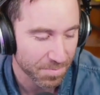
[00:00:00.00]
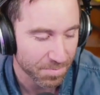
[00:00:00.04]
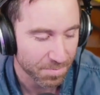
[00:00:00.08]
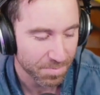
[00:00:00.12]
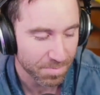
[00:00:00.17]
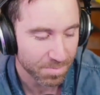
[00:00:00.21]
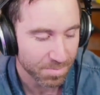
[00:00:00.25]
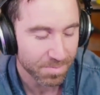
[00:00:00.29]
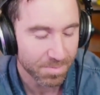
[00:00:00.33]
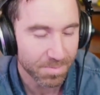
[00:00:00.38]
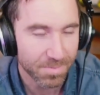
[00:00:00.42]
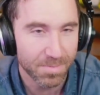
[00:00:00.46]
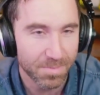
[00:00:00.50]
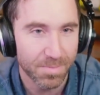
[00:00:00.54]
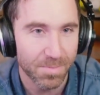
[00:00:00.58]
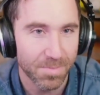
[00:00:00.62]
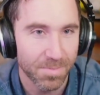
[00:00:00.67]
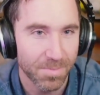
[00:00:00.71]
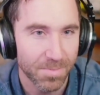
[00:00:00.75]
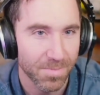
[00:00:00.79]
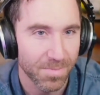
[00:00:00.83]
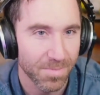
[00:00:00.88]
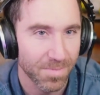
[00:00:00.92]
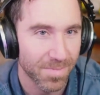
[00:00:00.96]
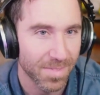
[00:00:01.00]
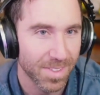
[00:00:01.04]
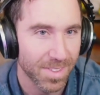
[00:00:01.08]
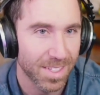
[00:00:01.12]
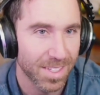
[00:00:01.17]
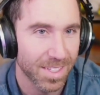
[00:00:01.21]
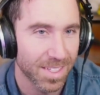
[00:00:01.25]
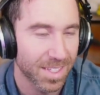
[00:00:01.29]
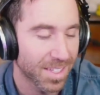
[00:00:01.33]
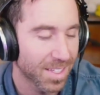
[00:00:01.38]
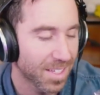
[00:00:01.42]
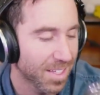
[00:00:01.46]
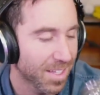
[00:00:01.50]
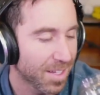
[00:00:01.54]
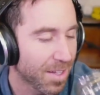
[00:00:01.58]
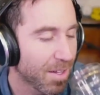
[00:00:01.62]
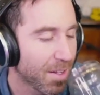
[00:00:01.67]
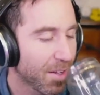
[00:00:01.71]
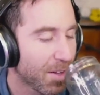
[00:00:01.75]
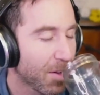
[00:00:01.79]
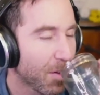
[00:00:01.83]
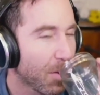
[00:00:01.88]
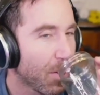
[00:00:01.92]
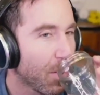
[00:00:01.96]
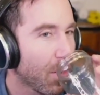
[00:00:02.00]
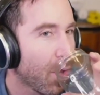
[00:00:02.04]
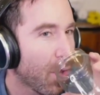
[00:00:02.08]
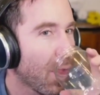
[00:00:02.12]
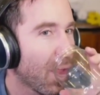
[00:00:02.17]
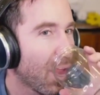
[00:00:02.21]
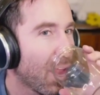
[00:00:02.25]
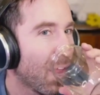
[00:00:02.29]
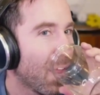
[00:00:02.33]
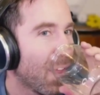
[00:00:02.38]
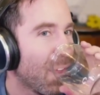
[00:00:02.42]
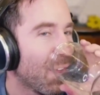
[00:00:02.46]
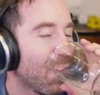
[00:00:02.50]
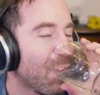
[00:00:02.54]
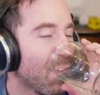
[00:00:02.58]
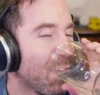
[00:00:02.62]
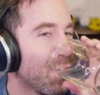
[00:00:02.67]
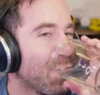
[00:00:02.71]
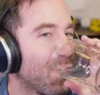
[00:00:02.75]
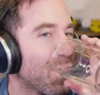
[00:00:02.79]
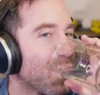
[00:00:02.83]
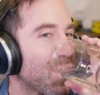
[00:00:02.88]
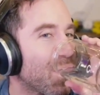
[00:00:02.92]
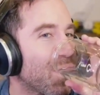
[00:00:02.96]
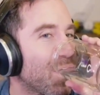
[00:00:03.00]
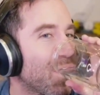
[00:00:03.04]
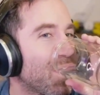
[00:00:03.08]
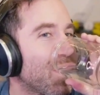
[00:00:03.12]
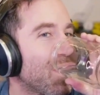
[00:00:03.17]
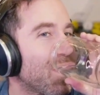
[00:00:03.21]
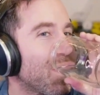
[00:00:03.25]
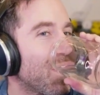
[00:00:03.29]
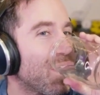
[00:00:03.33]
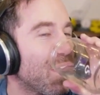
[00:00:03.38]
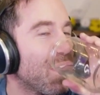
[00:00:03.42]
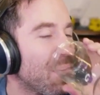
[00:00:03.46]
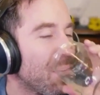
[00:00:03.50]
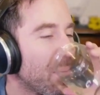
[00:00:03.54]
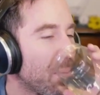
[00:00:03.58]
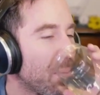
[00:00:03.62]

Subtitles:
[no speech]